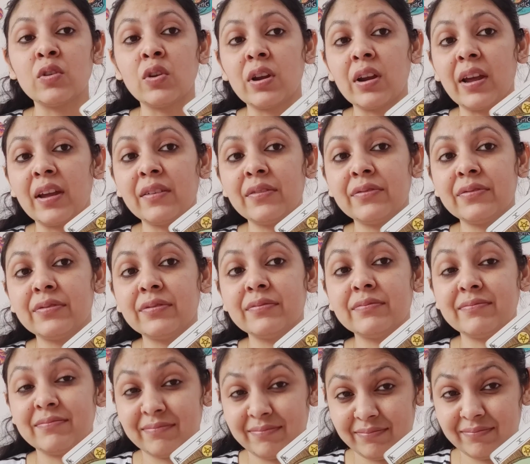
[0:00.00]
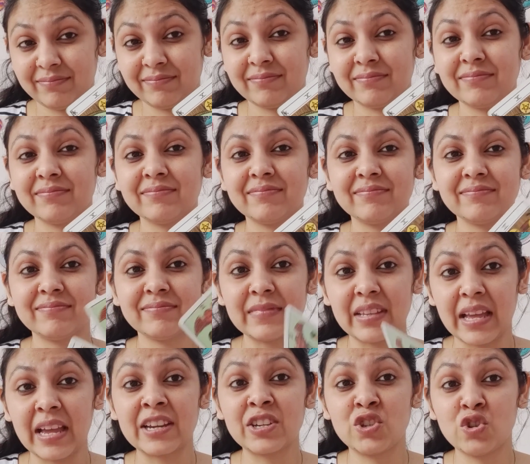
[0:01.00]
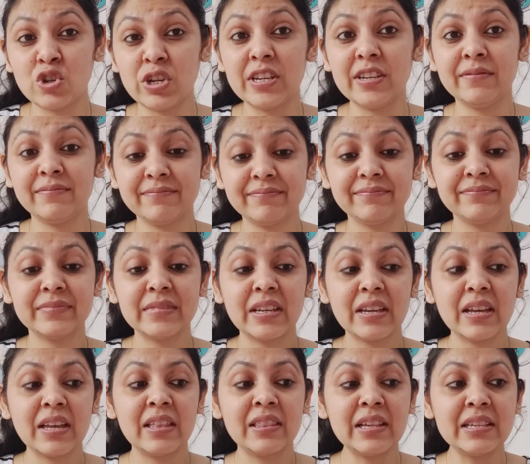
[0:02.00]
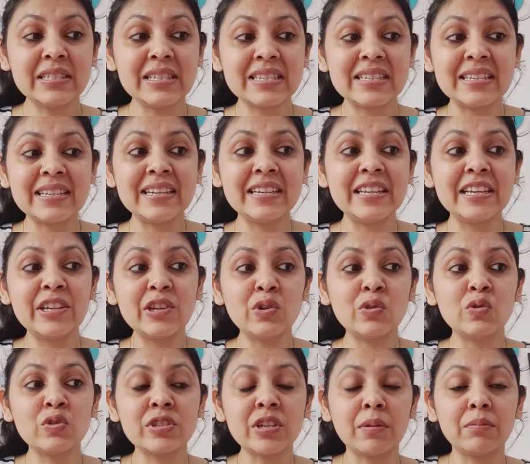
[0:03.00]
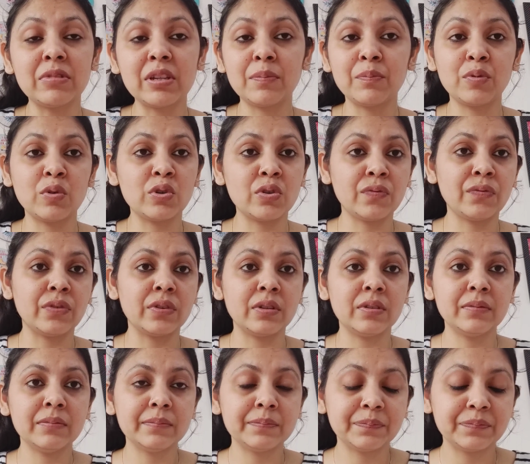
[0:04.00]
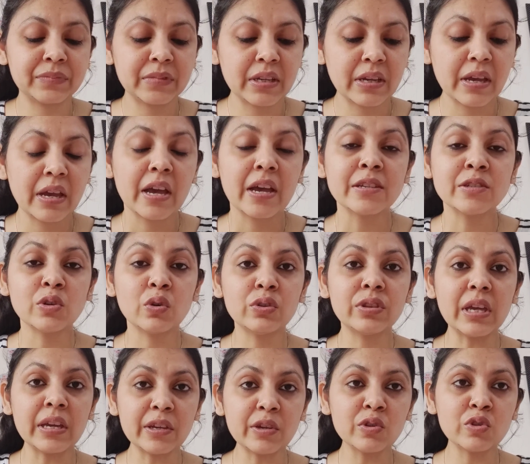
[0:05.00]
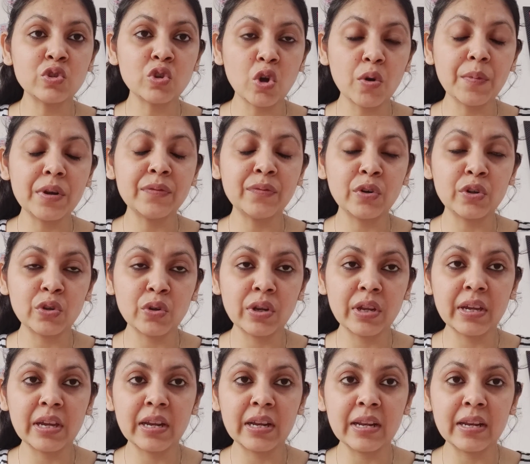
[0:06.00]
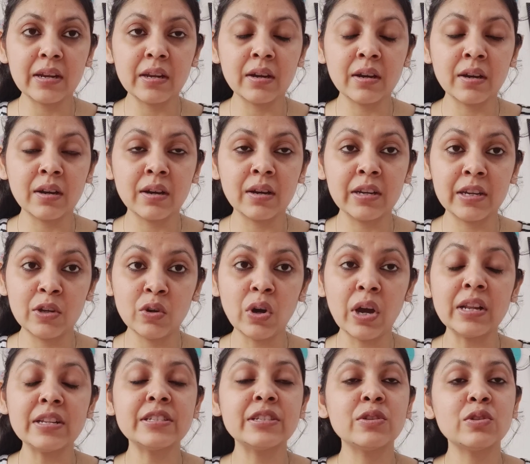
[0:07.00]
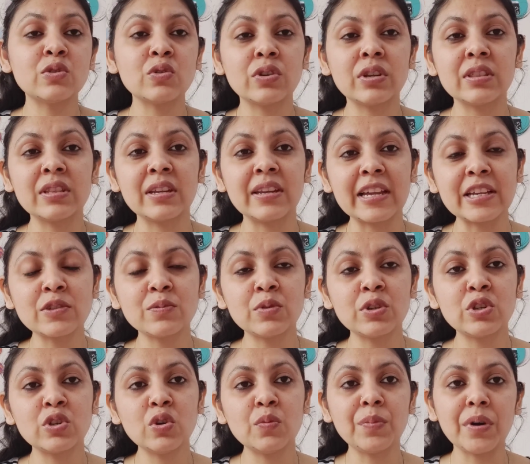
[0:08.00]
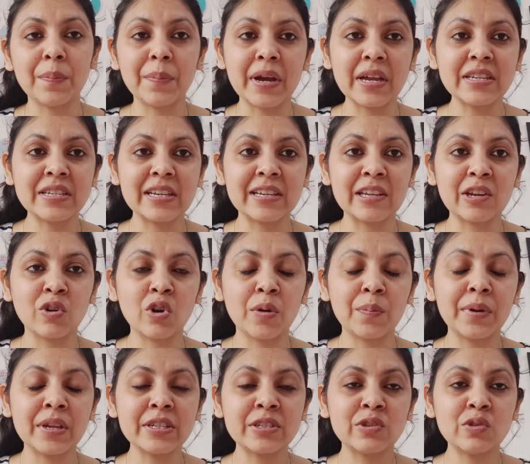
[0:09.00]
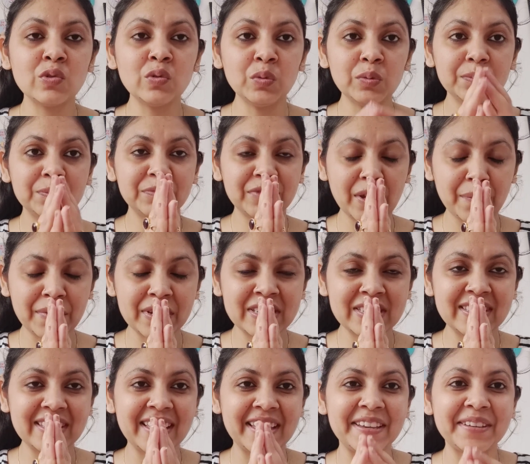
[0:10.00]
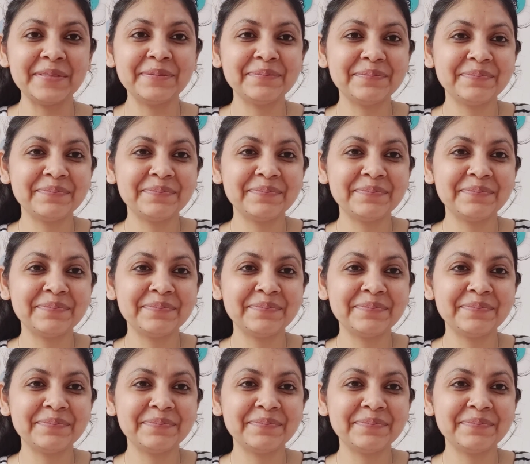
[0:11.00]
in your life. Actually, this is leading you to something beautiful. So thank you so much for tuning in, Leo. I'll see you soon in the next video. Bye bye. Take care. God bless you. Namaste.